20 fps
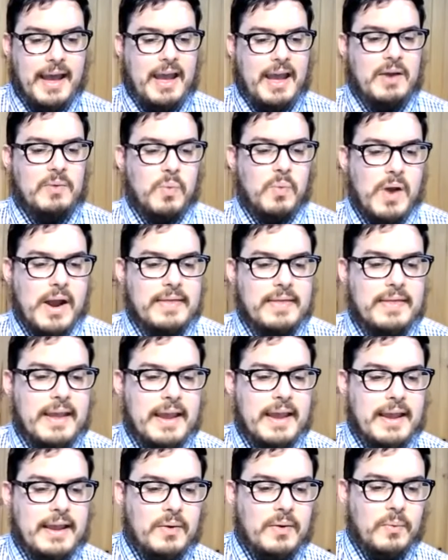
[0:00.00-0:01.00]
And when
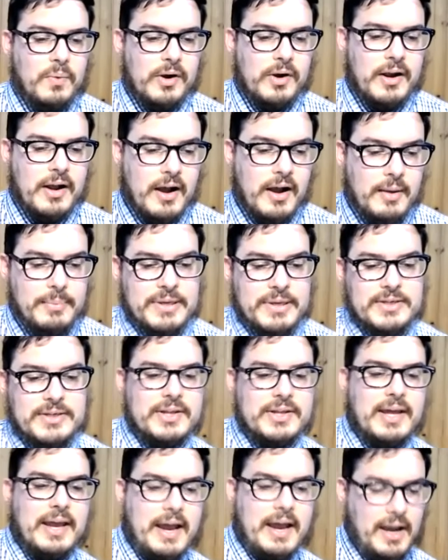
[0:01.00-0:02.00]
they were come
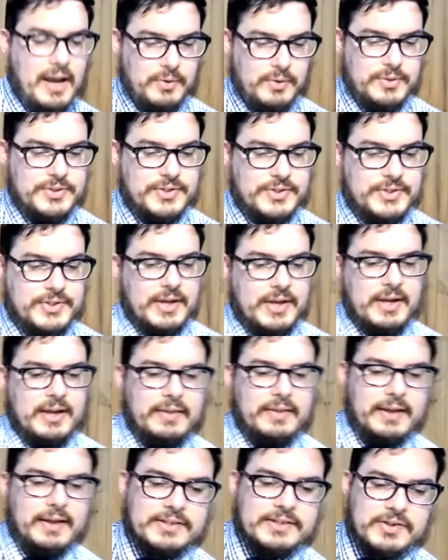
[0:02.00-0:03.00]
into the house,
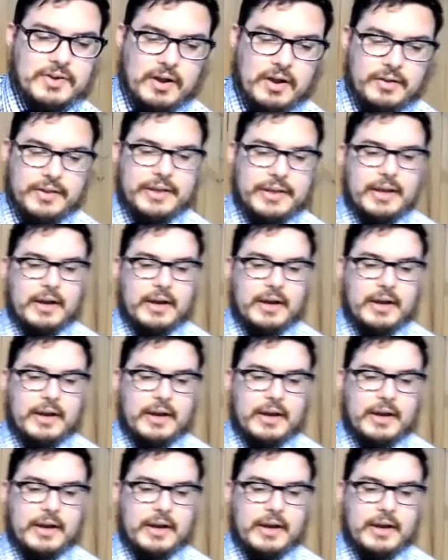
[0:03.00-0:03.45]
they saw the